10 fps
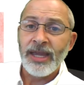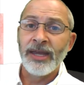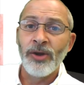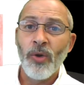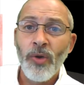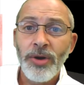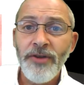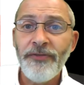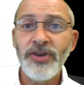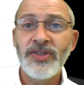in
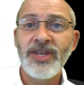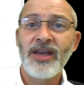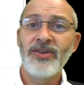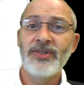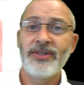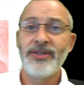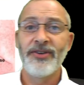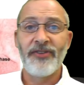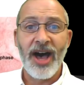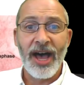order for cells to
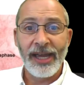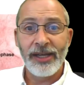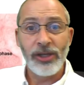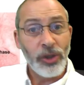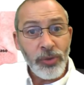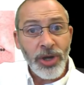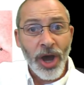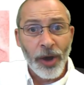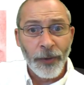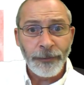divide, you
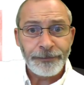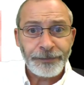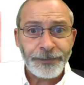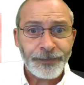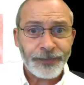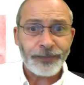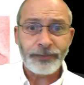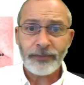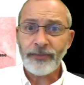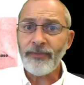know
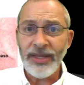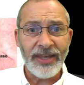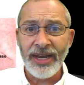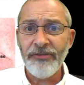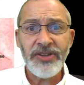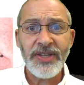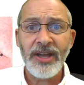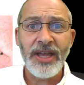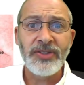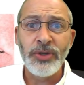that every
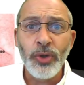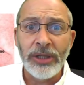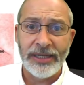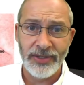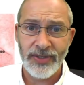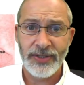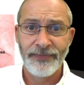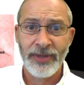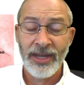cell has a nucleus.